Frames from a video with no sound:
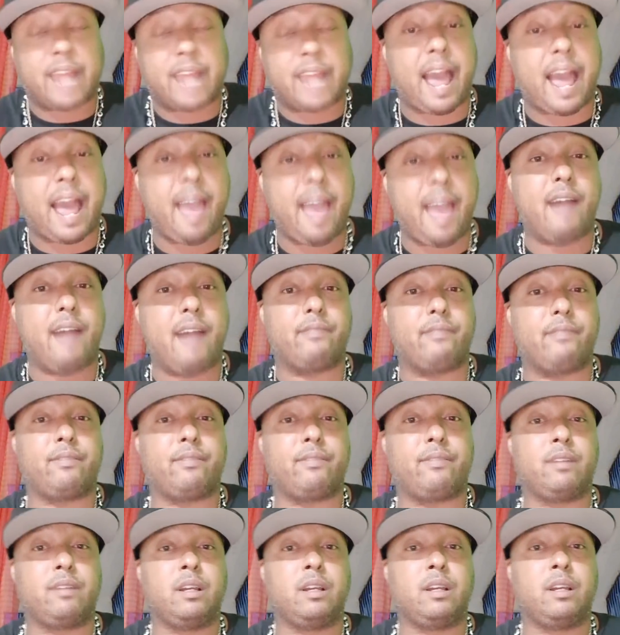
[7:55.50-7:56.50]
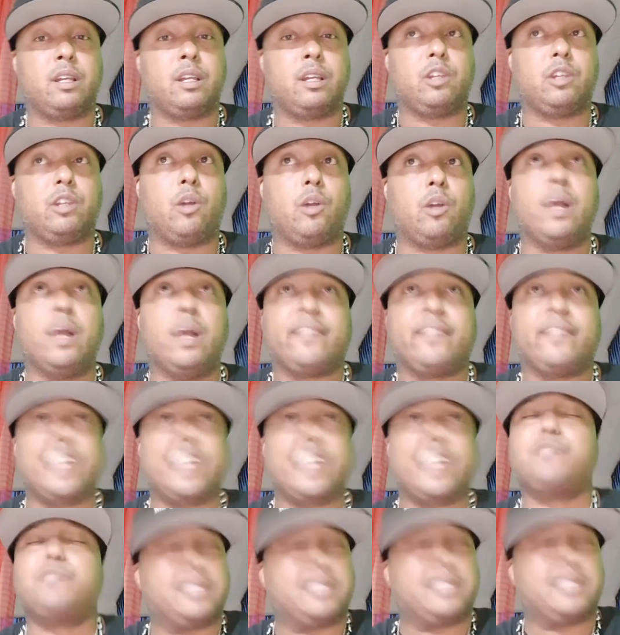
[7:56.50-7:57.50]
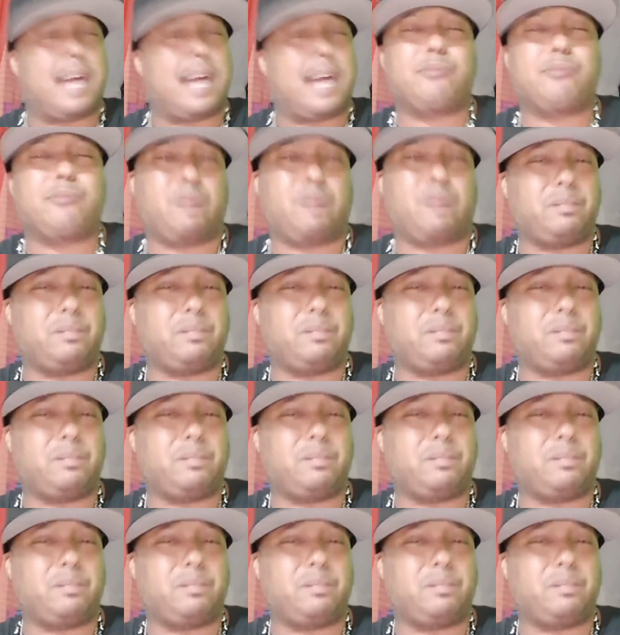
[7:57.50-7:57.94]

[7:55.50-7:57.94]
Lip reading: that I have? You know, there's been times when,